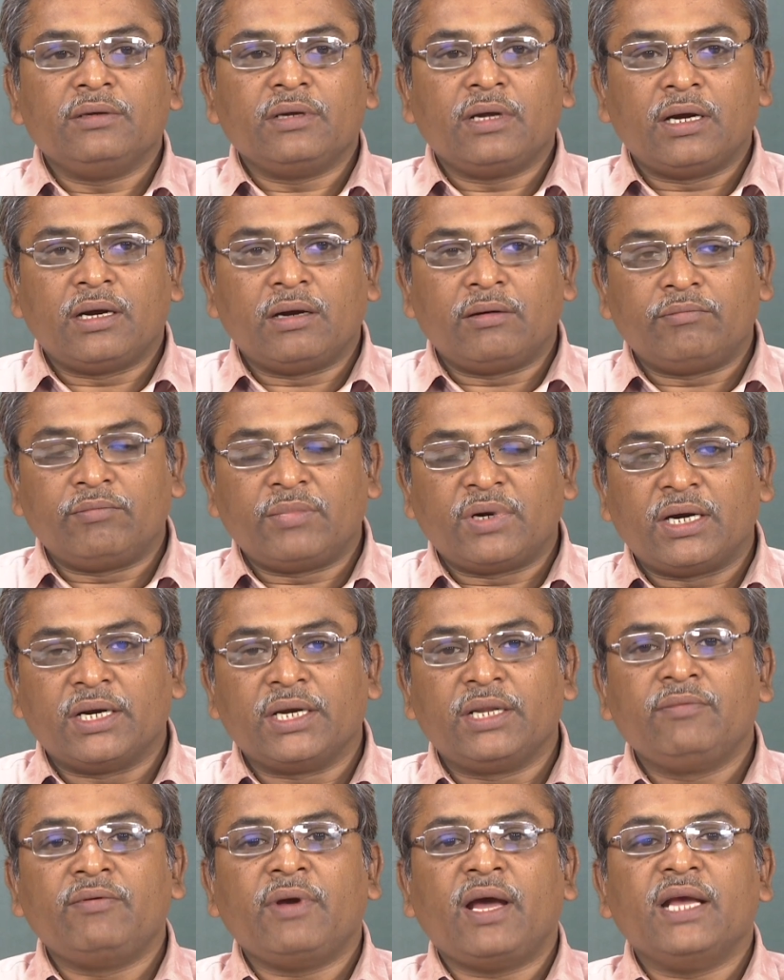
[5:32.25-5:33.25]
uh,
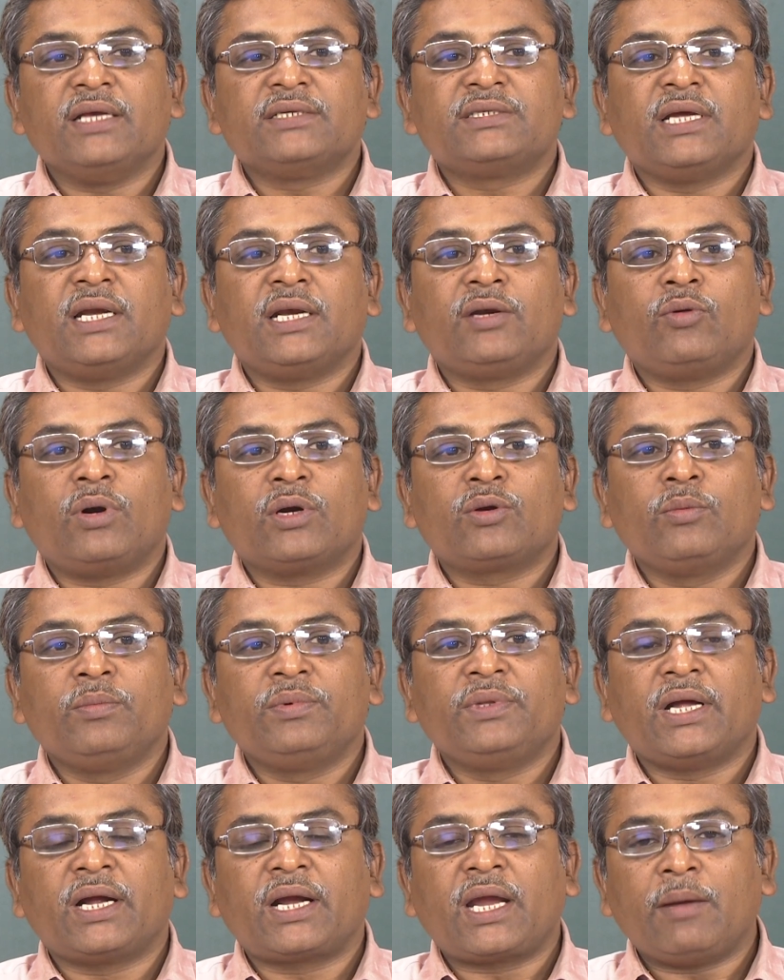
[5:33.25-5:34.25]
device and what will
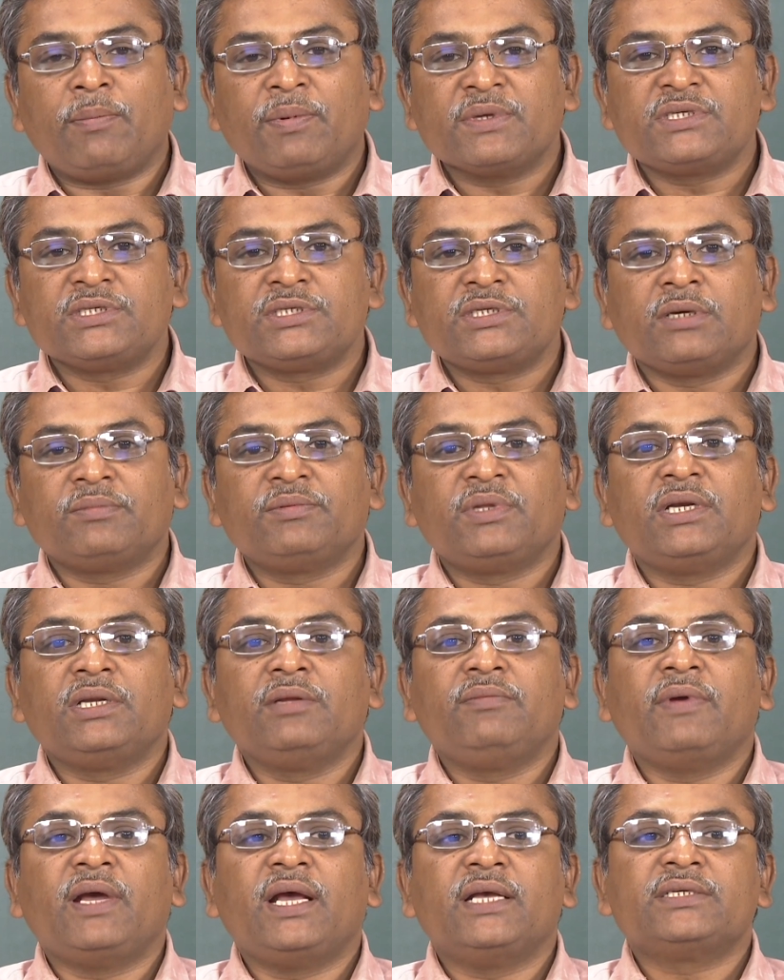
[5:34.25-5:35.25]
be the capacity of the
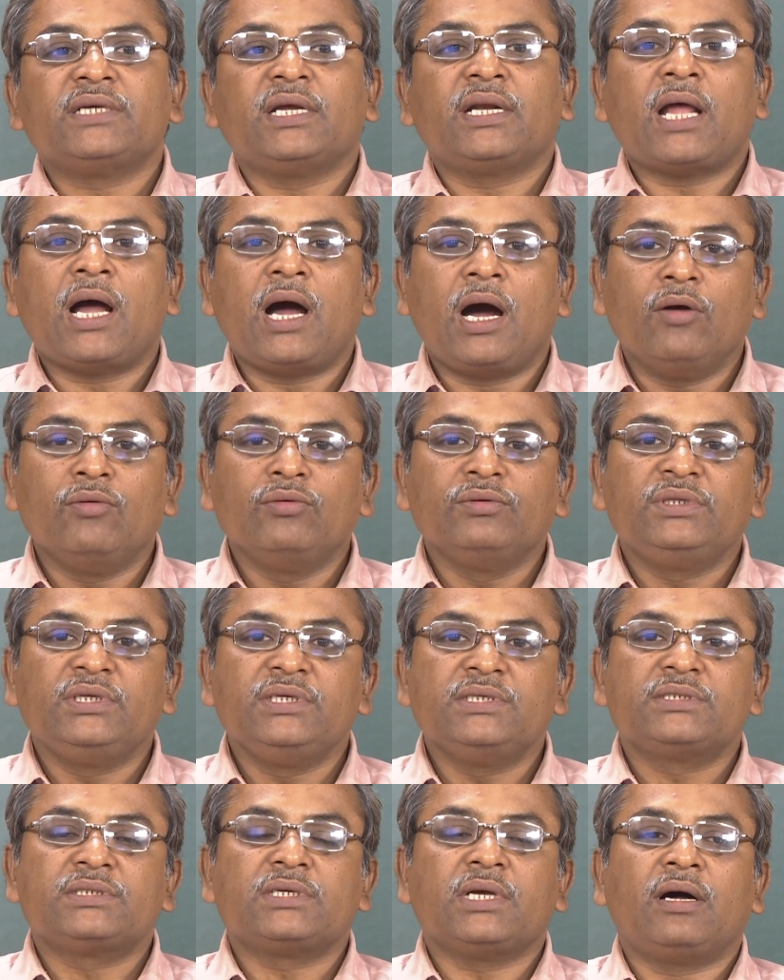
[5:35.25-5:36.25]
device and how
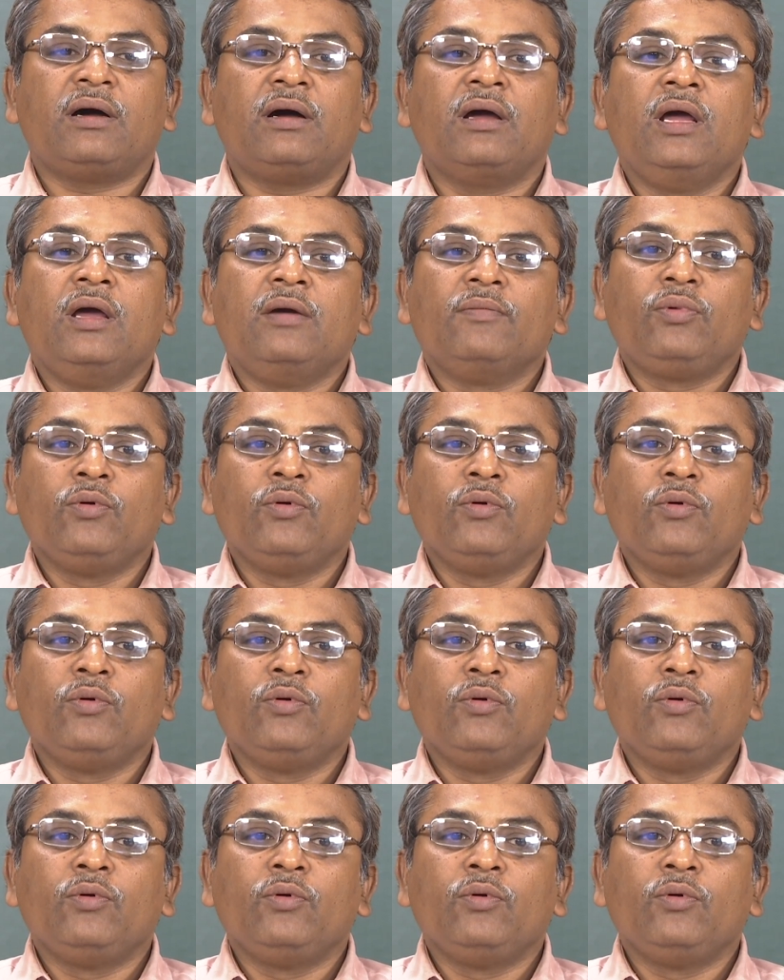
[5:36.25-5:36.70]
this uh,